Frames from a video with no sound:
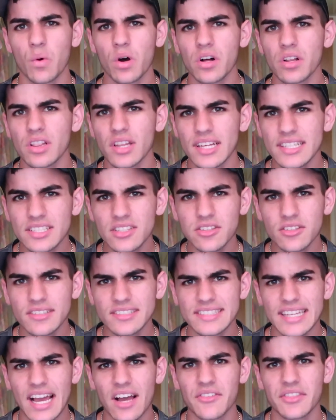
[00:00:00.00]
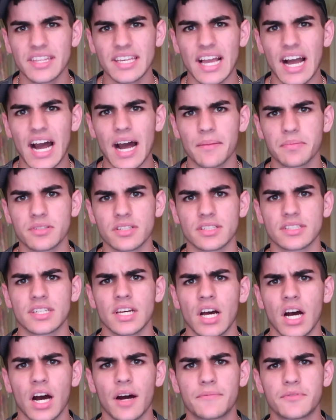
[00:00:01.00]
Well, let's look down the options
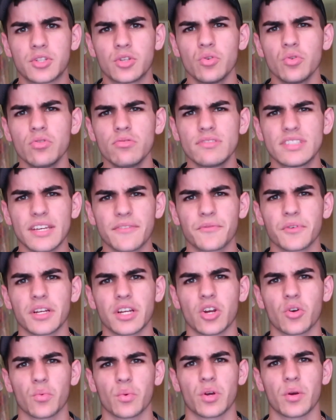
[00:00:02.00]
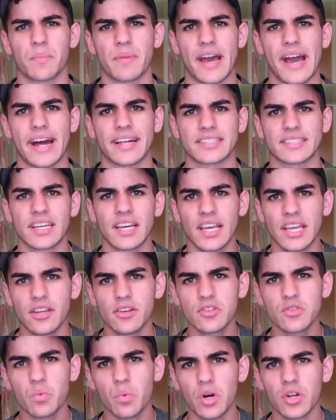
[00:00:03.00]
of two different career paths.
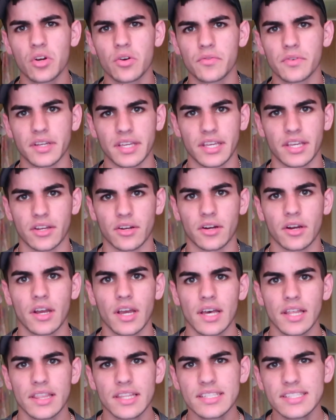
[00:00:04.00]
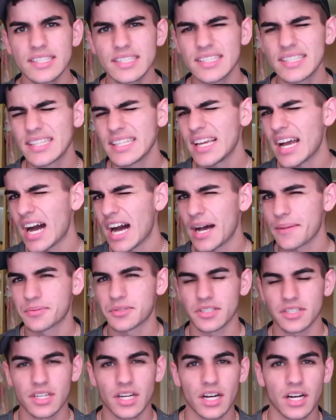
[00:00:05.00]
Here's one over here. This is the
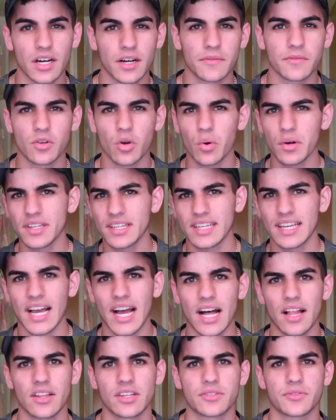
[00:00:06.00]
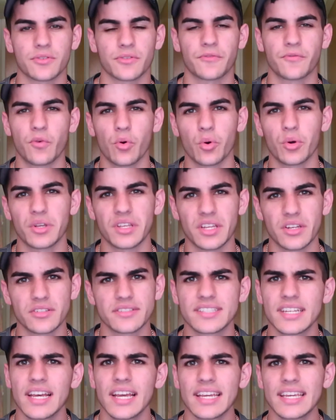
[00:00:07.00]
option of going to college for 4
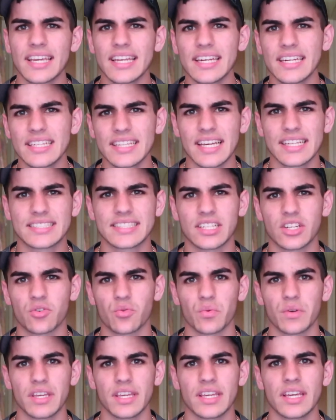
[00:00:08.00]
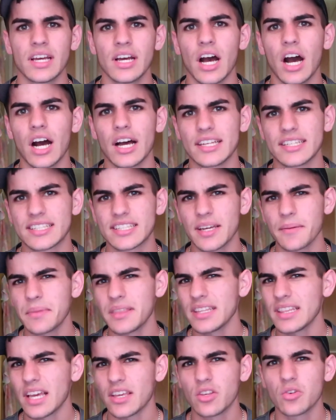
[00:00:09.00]
years, getting that degree and
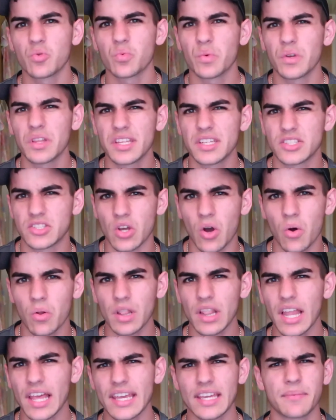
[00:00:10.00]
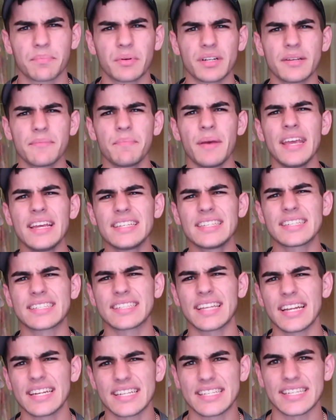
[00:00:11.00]
something that you really don't like, but it pays a
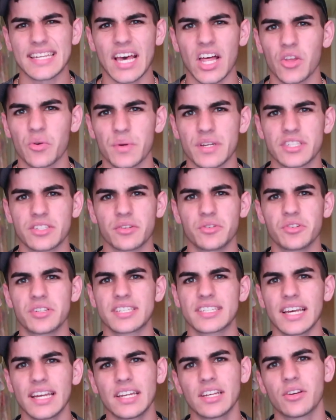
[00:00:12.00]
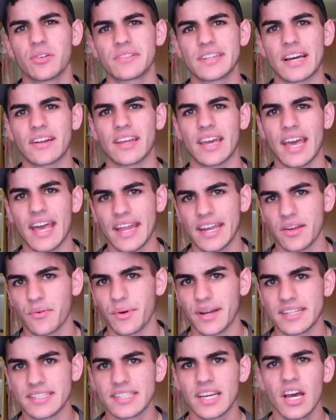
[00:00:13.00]
steady salary, so you decide to go down it
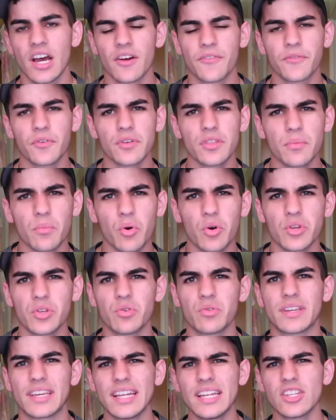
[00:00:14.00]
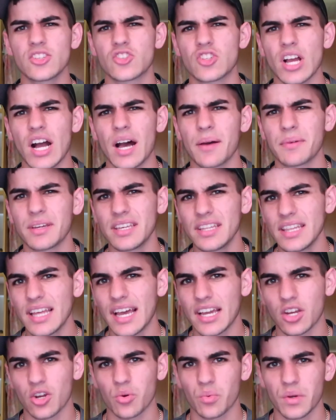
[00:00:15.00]
anyways. Furthermore, you get a job in
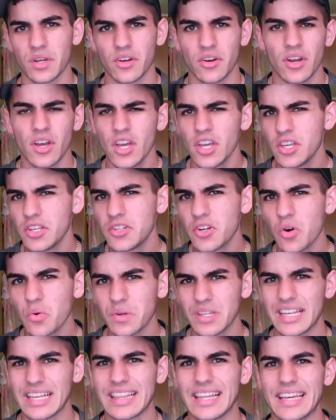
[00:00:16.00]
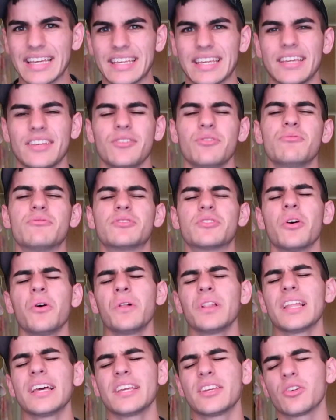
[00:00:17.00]
that career, you don't really like it, you
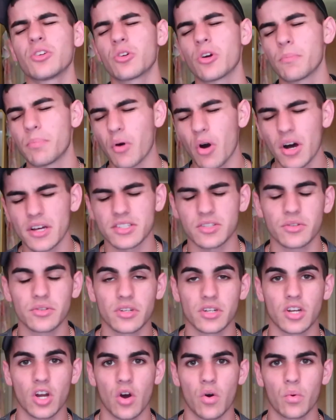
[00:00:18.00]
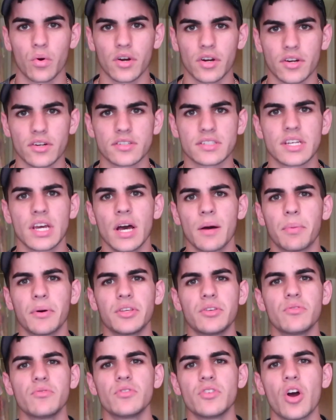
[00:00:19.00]
don't like your boss or your coworkers,
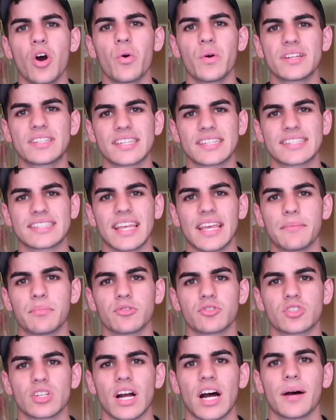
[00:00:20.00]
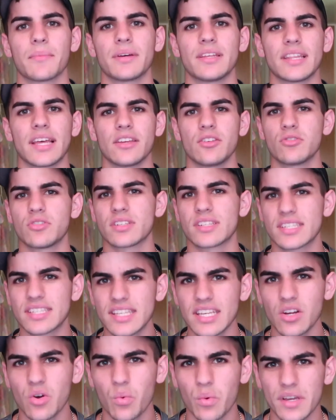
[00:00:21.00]
but you know it's a stable job and that you should
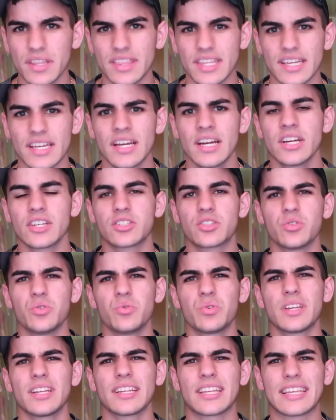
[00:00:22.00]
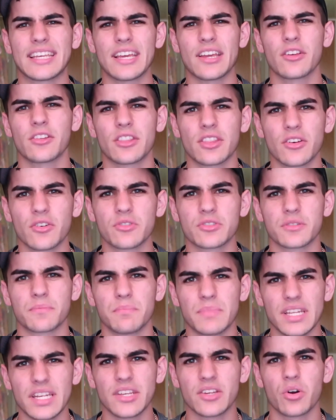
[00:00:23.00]
stick with it so you can get those
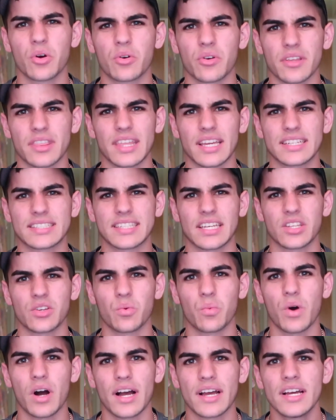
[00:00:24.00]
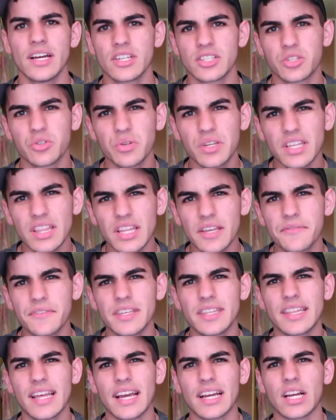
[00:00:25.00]
mediocre things that you want, so you can live
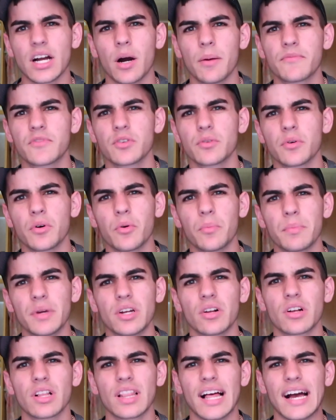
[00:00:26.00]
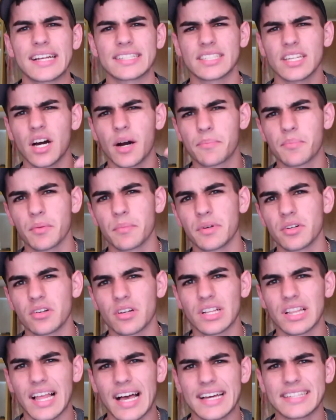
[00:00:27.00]
in that comfortable middle class to upper middle
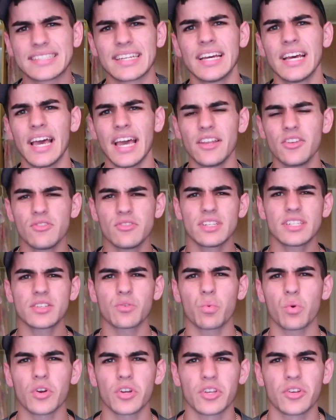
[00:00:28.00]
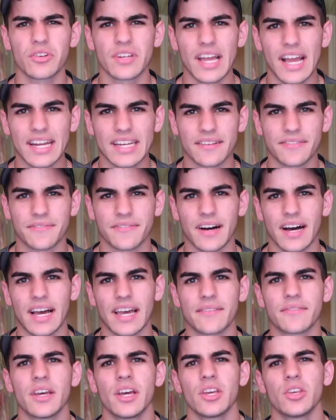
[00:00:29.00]
class, and you just work your 9 to
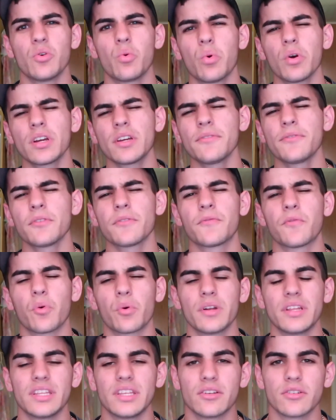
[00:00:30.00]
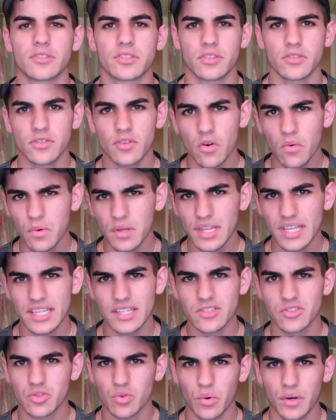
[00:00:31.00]
5, you work it for 40 years, you don't really
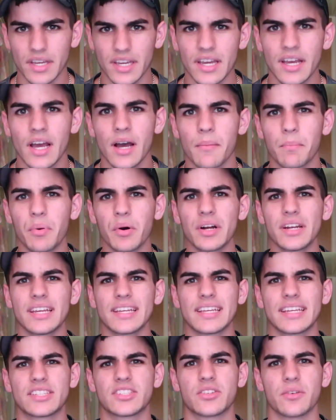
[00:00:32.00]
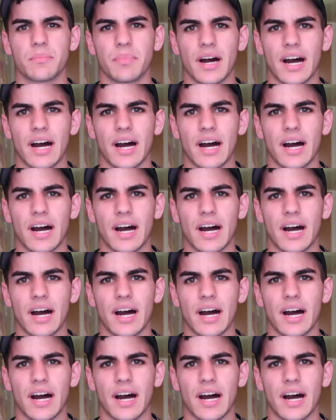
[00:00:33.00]
enjoy it, but it gets you